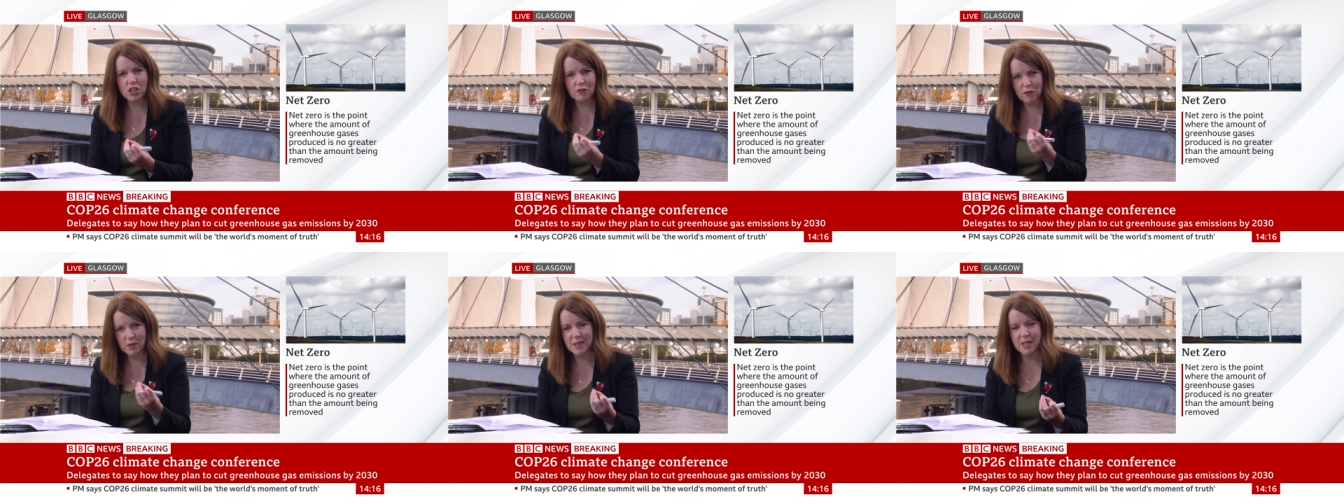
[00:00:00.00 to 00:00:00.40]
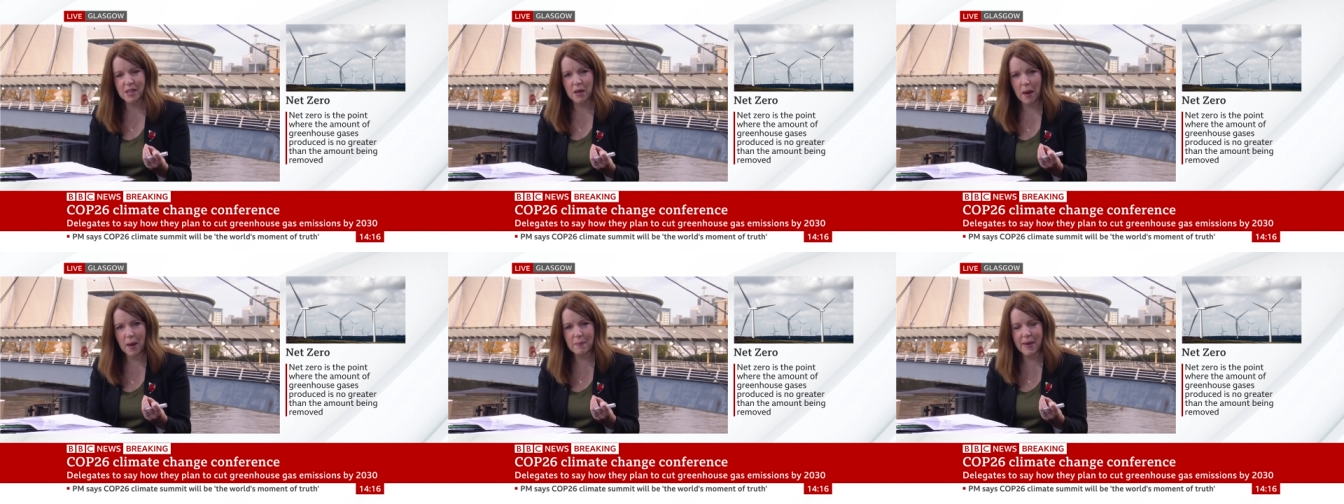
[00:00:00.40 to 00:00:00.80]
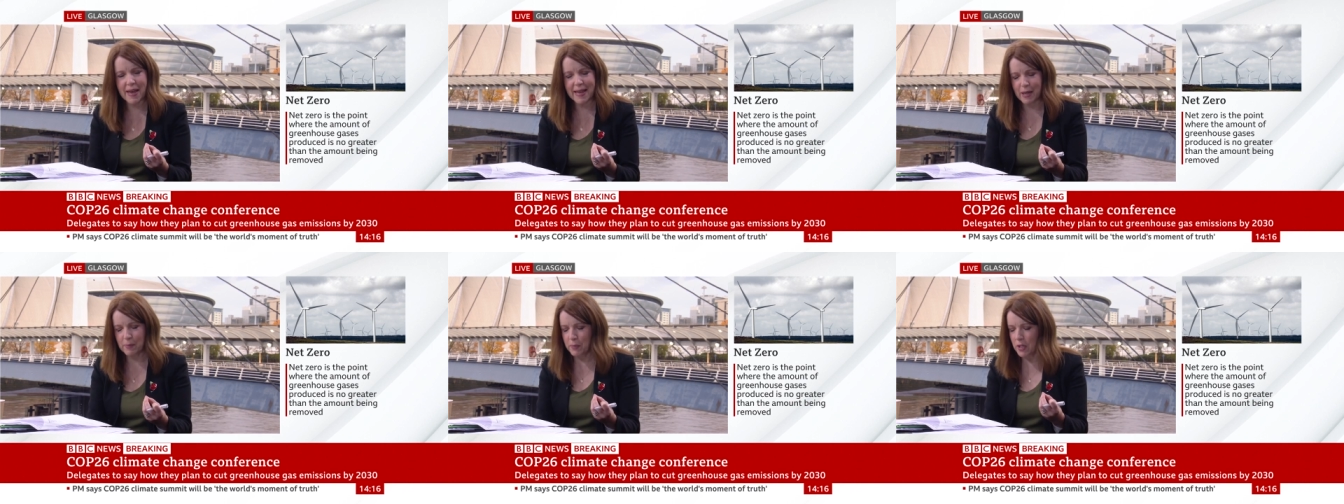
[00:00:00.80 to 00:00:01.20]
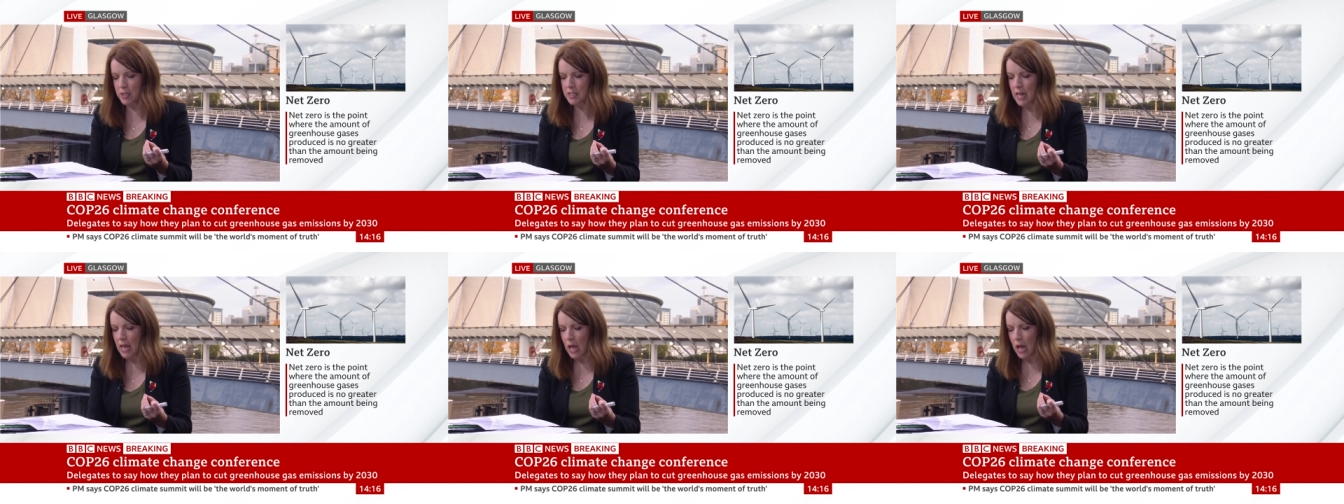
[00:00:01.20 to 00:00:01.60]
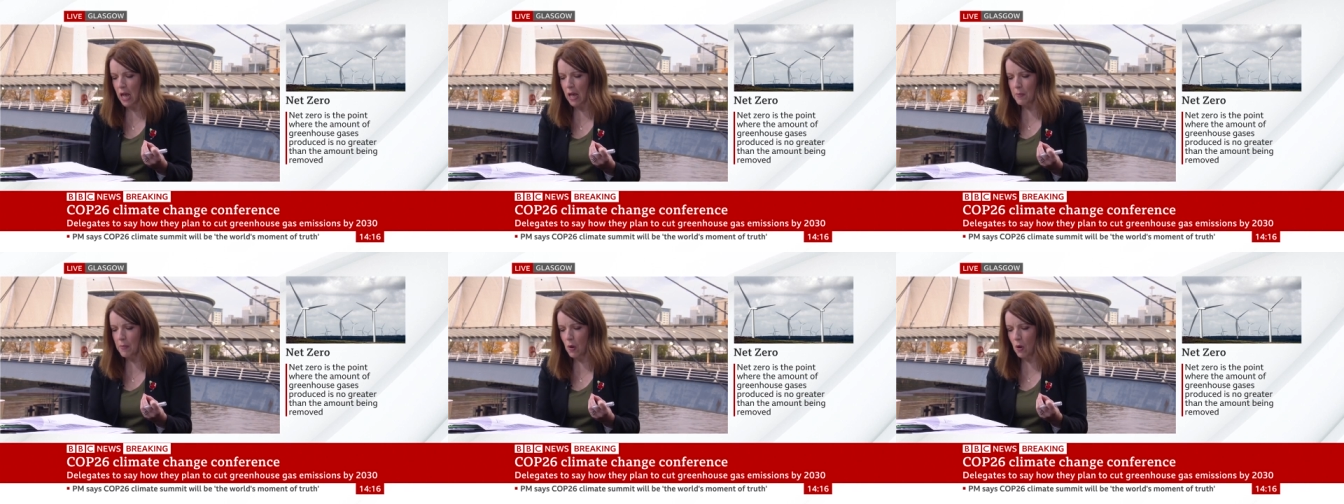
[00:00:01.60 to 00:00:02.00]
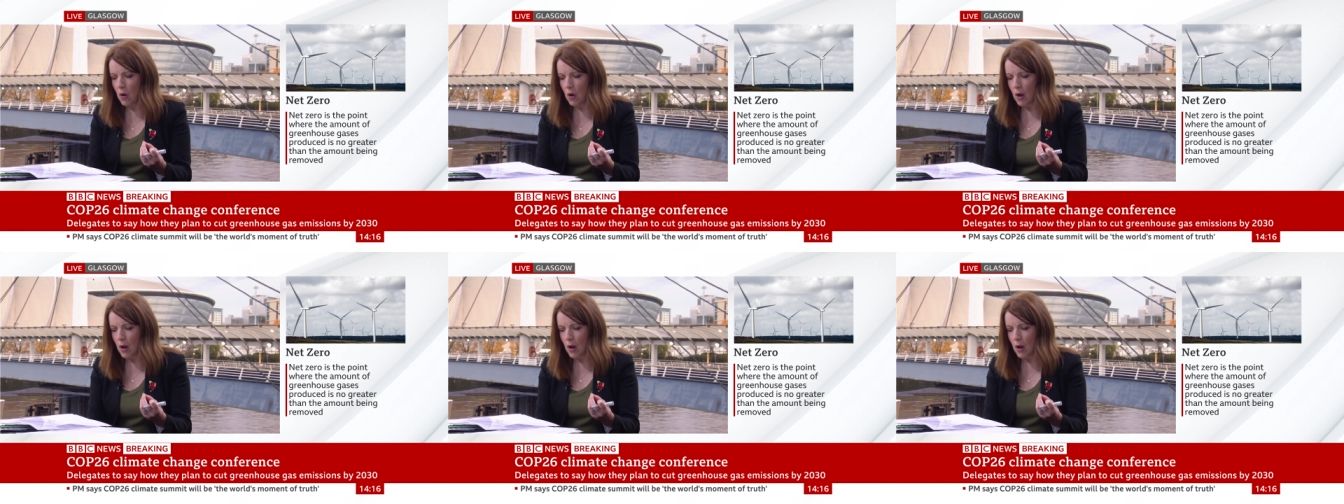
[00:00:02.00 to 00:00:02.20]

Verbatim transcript: difference can I make? But um,